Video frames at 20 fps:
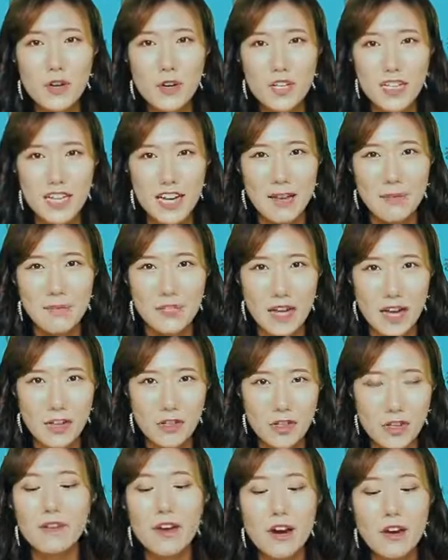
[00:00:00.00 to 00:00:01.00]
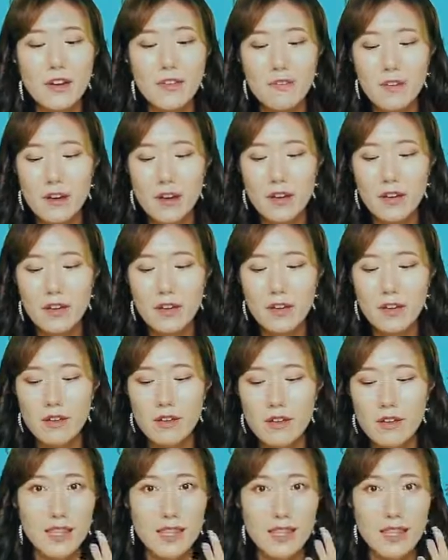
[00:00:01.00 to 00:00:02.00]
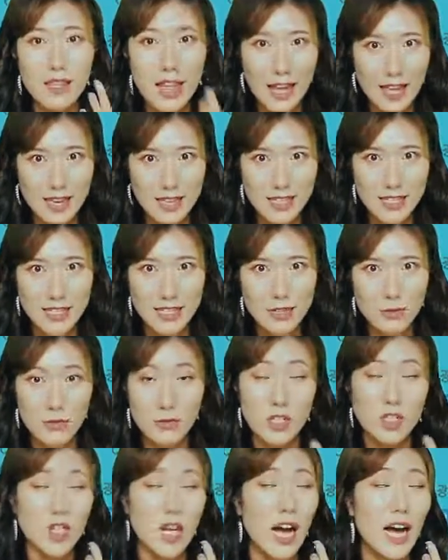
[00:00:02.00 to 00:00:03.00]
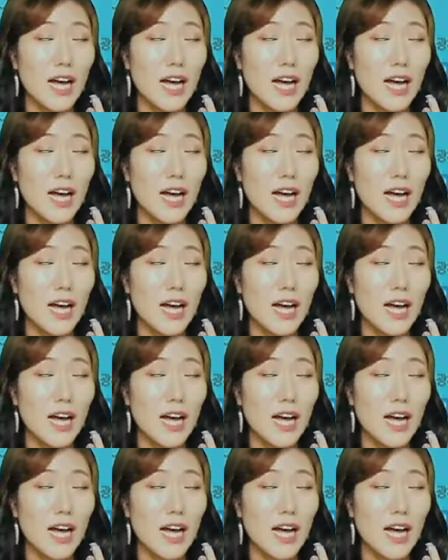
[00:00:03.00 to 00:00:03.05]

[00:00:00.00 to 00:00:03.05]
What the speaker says: this yogurt type texture, very, very light,